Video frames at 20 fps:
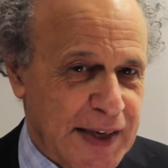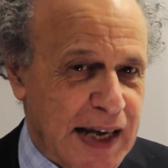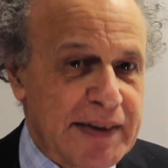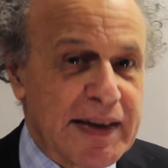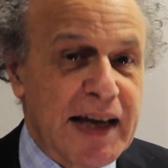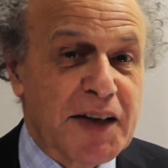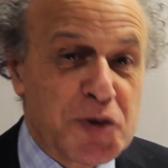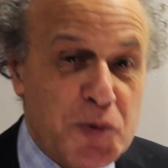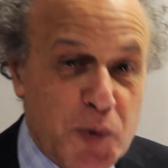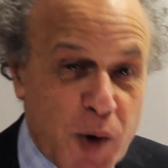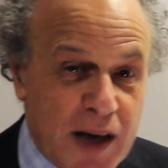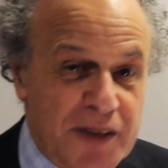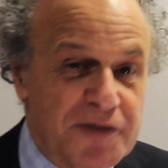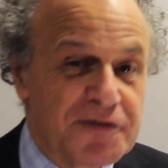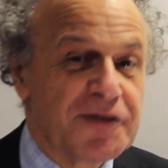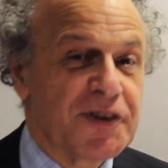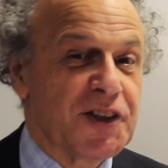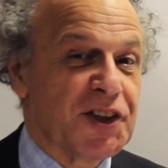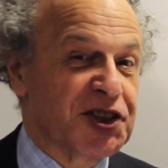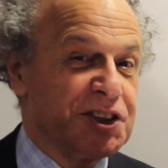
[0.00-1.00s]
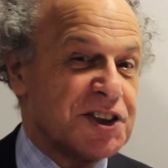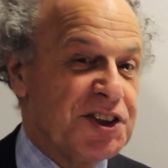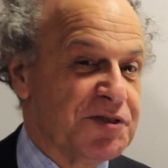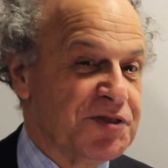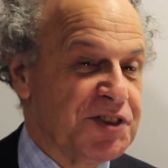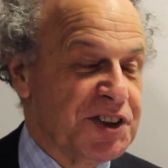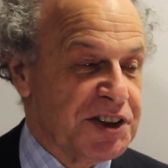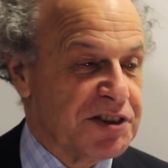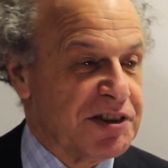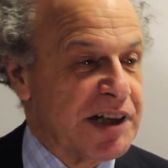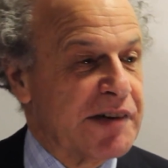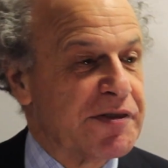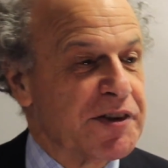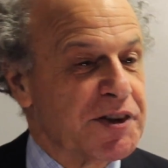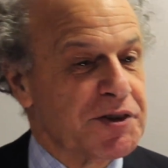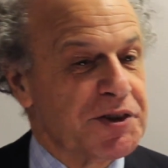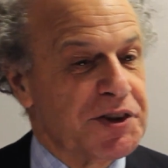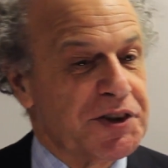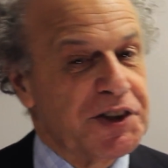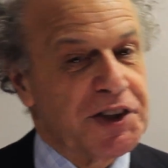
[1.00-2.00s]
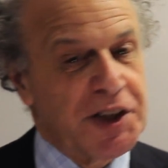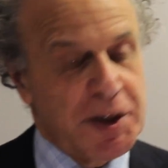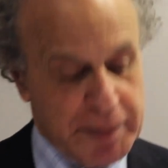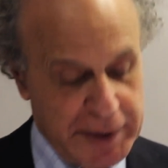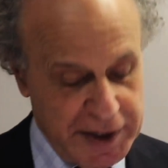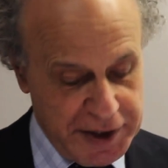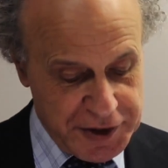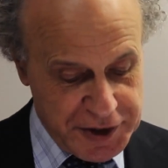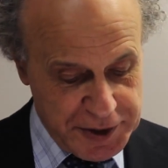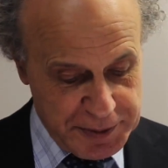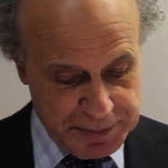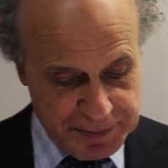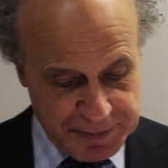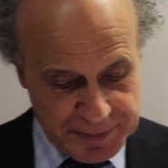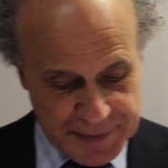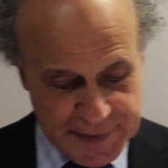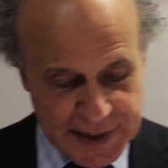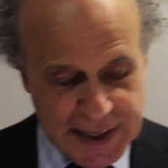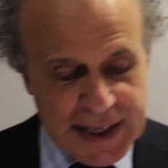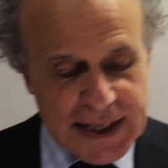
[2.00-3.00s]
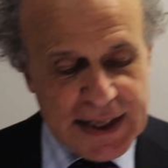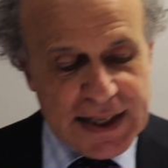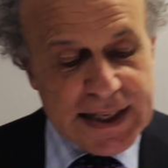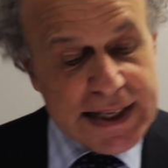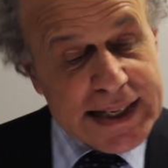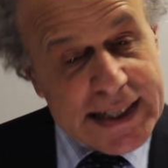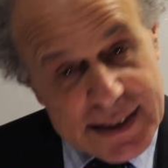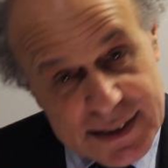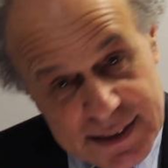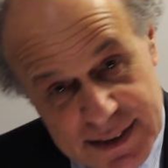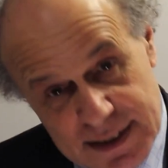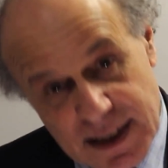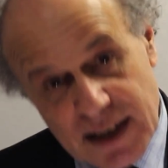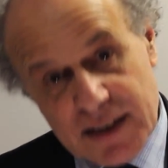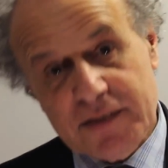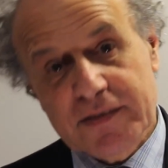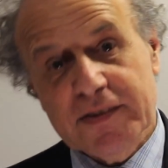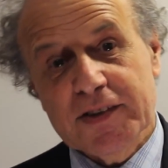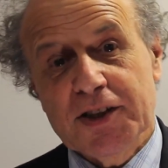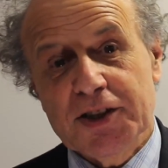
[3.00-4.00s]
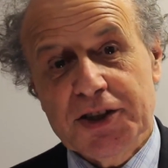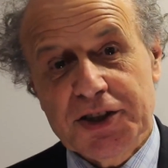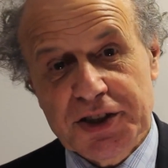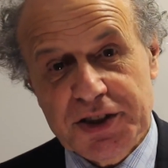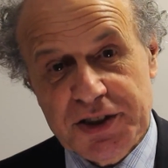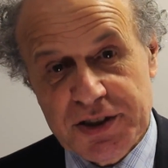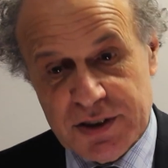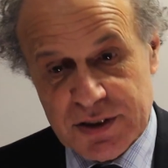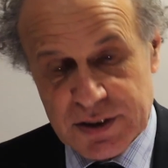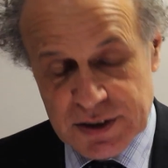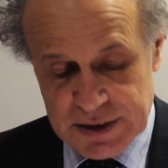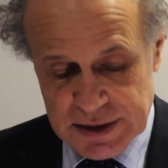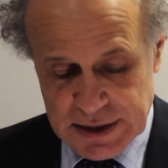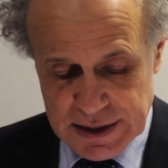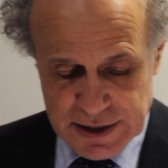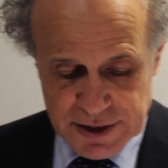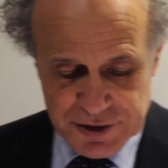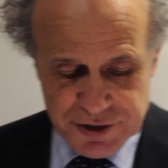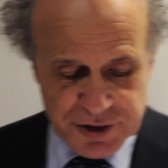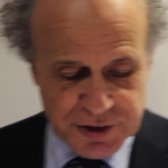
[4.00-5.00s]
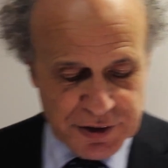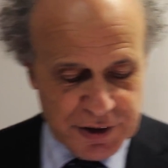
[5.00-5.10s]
That's one version of geographical determinism. Here's another version due